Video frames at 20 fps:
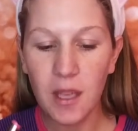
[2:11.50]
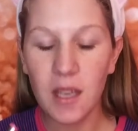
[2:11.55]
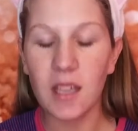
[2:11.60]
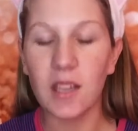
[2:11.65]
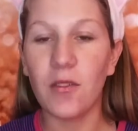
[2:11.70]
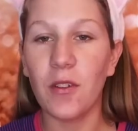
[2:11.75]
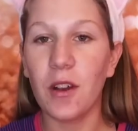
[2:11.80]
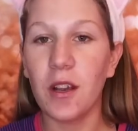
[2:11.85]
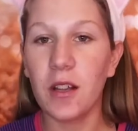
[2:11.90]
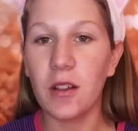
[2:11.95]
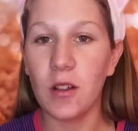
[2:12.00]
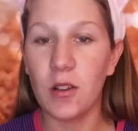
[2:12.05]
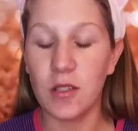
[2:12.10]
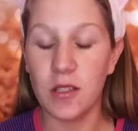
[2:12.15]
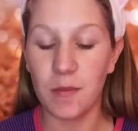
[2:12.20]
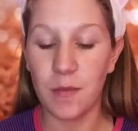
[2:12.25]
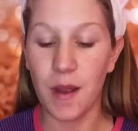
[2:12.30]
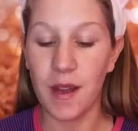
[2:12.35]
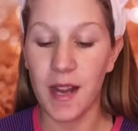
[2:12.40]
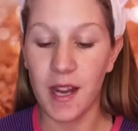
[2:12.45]
It's very
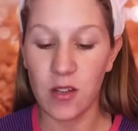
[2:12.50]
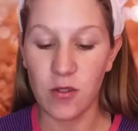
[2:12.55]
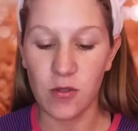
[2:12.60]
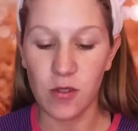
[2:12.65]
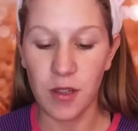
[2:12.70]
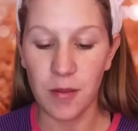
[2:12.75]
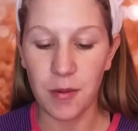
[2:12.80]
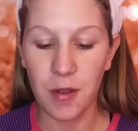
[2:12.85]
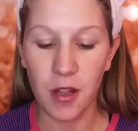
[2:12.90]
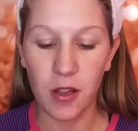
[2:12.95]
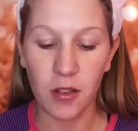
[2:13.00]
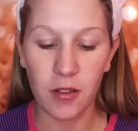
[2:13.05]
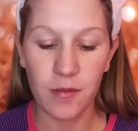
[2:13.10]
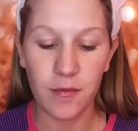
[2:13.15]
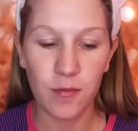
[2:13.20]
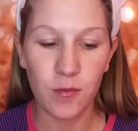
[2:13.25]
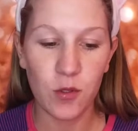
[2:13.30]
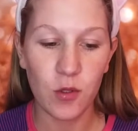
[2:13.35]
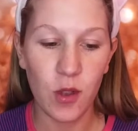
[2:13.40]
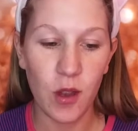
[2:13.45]
close to my natural lip color.
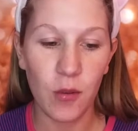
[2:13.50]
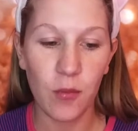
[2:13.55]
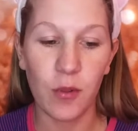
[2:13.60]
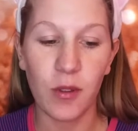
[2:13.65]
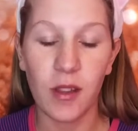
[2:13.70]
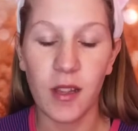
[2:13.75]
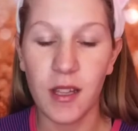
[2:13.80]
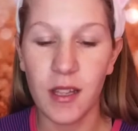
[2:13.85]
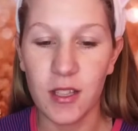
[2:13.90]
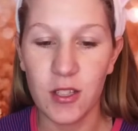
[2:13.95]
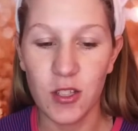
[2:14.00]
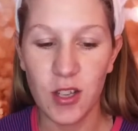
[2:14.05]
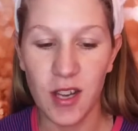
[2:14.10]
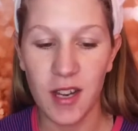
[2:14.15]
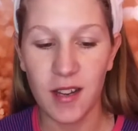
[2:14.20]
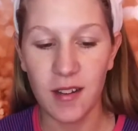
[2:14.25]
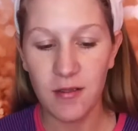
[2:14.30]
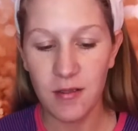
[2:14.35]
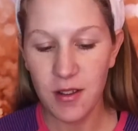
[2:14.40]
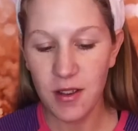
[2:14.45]
I really like the
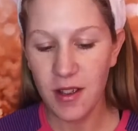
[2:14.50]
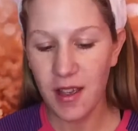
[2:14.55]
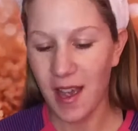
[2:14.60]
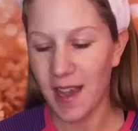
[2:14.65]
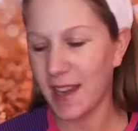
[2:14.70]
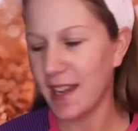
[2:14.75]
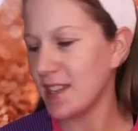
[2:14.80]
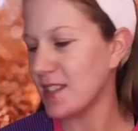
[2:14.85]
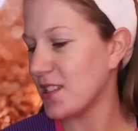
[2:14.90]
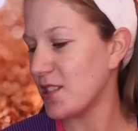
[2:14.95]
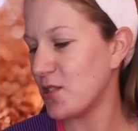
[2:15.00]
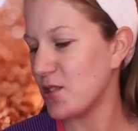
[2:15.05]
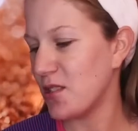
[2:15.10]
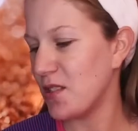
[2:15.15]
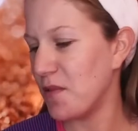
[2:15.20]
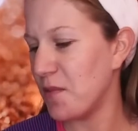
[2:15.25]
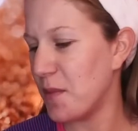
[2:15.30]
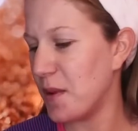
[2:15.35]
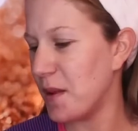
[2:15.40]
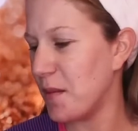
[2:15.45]
shade. I guess I should
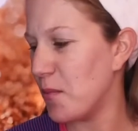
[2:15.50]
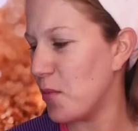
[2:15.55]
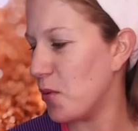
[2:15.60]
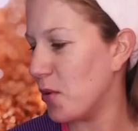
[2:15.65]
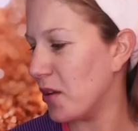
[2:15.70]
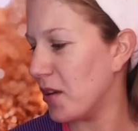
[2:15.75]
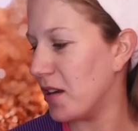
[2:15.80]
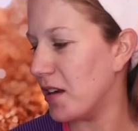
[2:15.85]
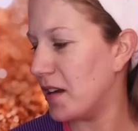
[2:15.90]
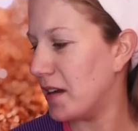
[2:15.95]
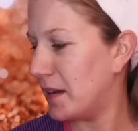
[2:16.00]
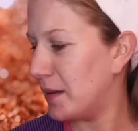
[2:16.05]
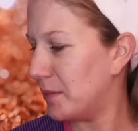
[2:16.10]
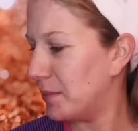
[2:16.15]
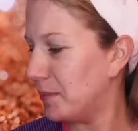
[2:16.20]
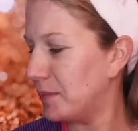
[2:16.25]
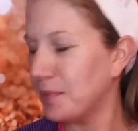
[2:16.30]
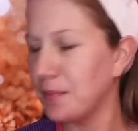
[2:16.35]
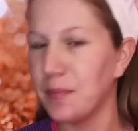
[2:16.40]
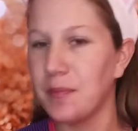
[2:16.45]
have been more
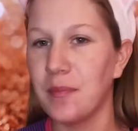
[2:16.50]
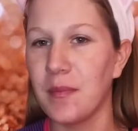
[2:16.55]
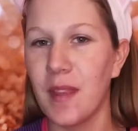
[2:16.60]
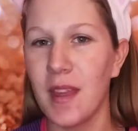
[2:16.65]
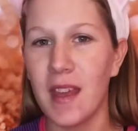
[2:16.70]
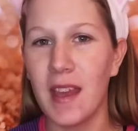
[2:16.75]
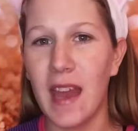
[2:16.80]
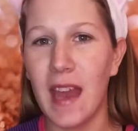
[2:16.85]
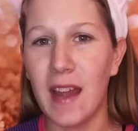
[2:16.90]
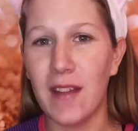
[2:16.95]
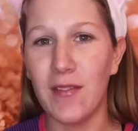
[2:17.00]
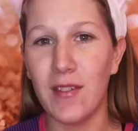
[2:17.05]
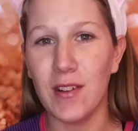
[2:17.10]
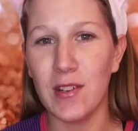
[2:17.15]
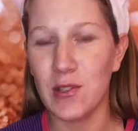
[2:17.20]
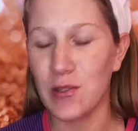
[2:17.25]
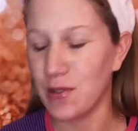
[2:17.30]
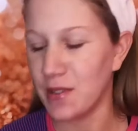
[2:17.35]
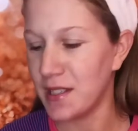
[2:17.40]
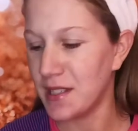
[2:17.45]

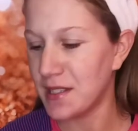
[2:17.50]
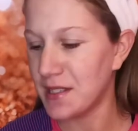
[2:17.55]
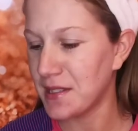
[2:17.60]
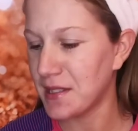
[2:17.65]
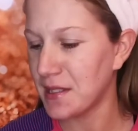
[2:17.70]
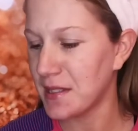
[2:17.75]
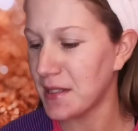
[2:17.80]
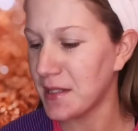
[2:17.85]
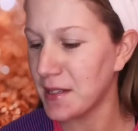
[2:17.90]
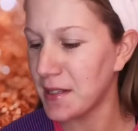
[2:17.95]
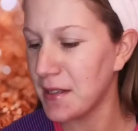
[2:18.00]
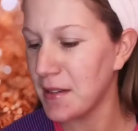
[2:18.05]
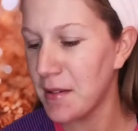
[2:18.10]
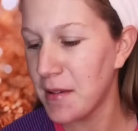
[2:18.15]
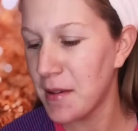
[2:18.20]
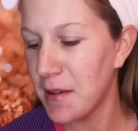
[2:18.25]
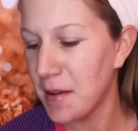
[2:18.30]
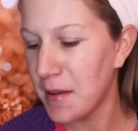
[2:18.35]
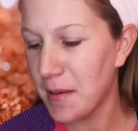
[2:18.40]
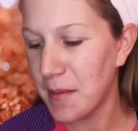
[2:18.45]
adventurous.
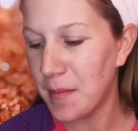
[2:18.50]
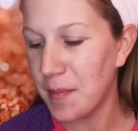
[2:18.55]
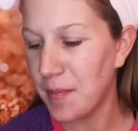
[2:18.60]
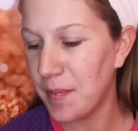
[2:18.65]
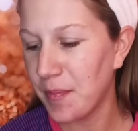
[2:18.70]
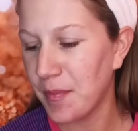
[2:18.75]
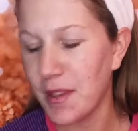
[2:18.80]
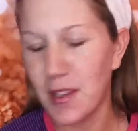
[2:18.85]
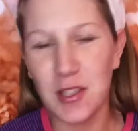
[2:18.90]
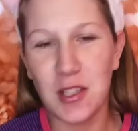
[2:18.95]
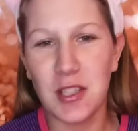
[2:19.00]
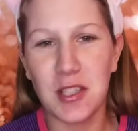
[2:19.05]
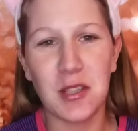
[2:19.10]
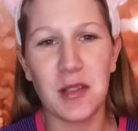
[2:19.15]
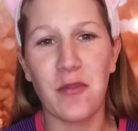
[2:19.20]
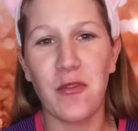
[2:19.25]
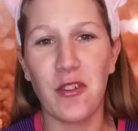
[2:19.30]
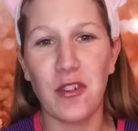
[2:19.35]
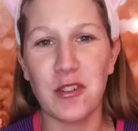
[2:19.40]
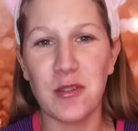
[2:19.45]
It's just
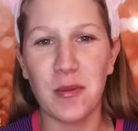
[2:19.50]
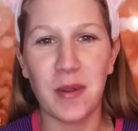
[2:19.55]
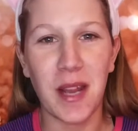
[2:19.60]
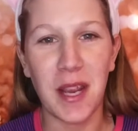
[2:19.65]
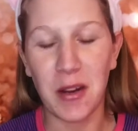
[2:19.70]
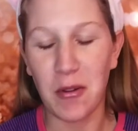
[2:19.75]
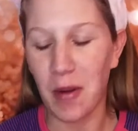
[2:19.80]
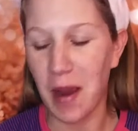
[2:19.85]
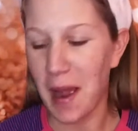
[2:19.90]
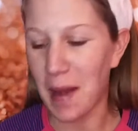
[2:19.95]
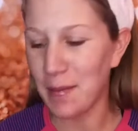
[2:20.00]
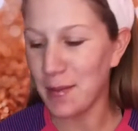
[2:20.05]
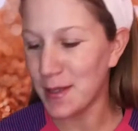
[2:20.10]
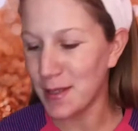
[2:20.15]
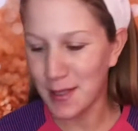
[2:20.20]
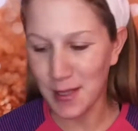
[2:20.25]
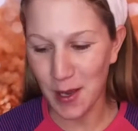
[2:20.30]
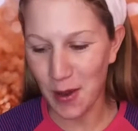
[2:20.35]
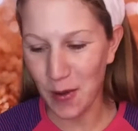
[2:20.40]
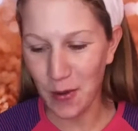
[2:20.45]
the first one I grabbed,
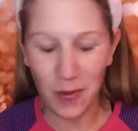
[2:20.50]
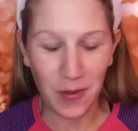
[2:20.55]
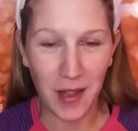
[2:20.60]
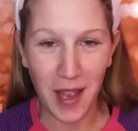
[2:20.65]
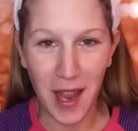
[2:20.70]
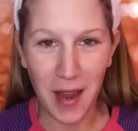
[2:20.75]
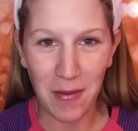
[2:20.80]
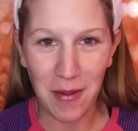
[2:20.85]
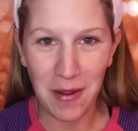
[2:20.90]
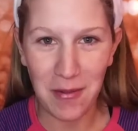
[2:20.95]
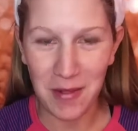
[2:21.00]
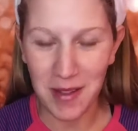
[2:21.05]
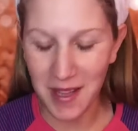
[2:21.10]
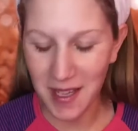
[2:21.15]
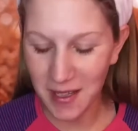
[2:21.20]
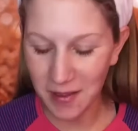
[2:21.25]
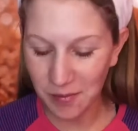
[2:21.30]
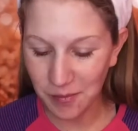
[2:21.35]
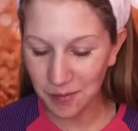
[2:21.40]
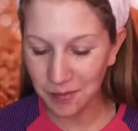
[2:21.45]
so I went with
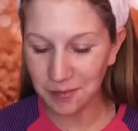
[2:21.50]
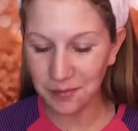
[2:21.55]
it.